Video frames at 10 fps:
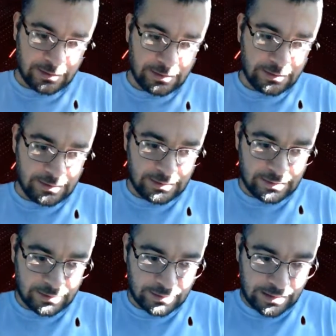And
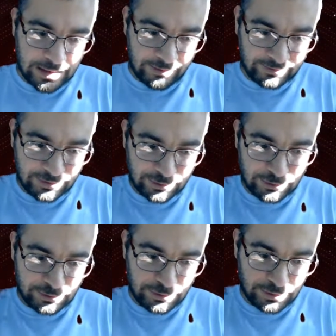I'm going to have
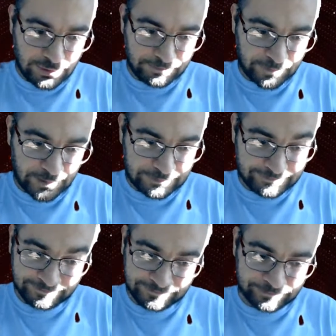to,
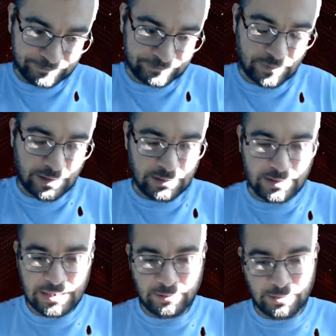I don't know
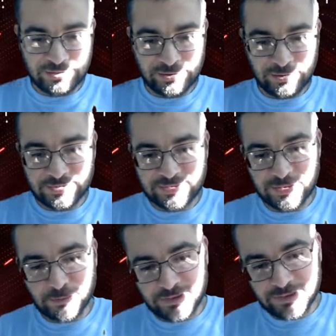how I'm going to do this here
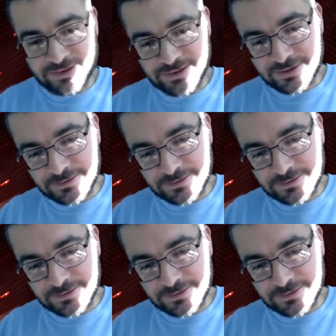with this.